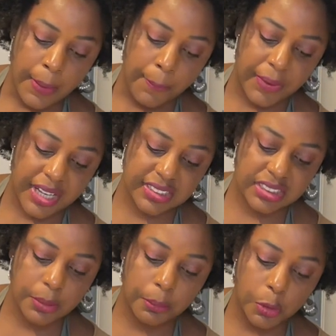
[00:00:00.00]
because
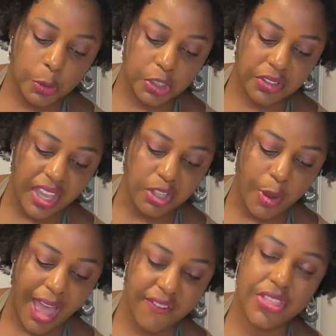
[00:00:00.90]
the more that you
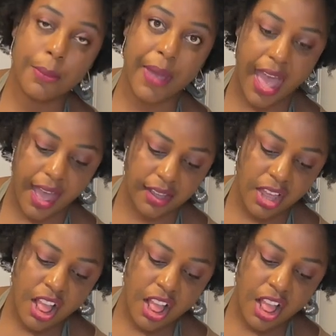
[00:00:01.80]
have in the bag,